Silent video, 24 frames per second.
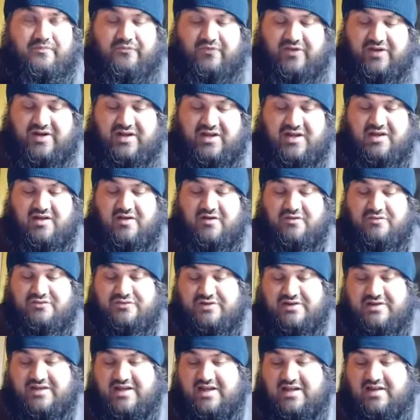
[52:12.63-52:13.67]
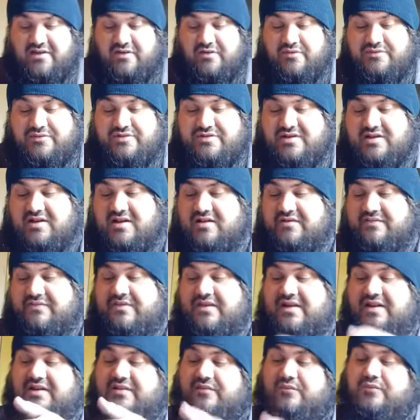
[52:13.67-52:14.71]
videos and download stuff
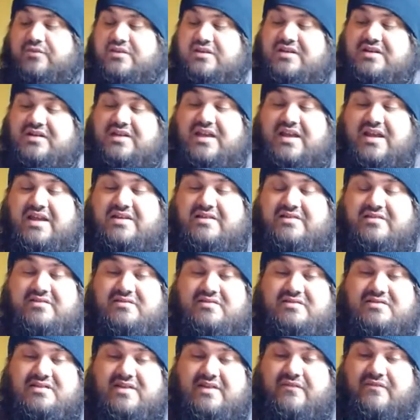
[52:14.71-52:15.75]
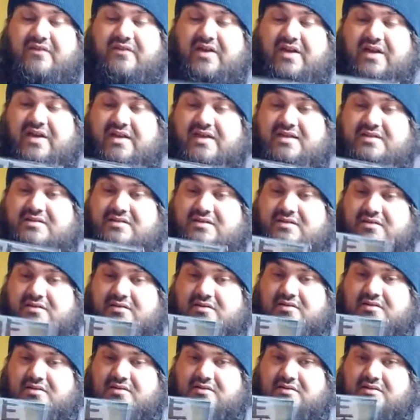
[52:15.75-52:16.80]
like ridiculously fast.
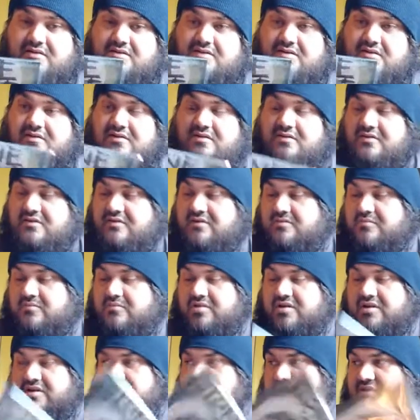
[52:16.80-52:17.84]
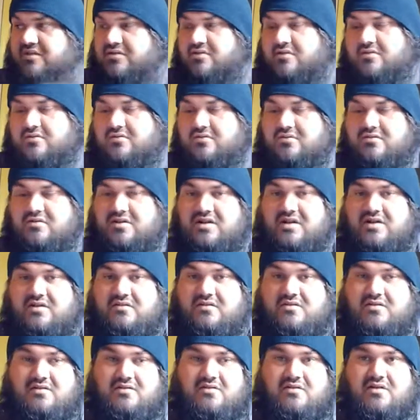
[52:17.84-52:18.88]
But like
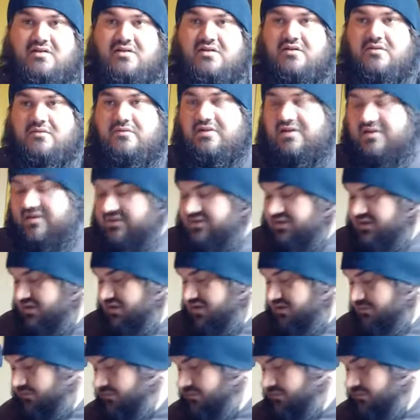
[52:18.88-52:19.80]
I said,